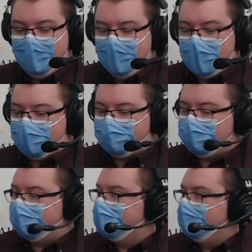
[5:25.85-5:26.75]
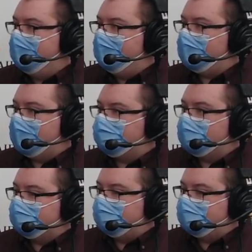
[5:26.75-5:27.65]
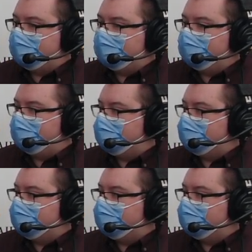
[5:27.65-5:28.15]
of uh, unpredictability with these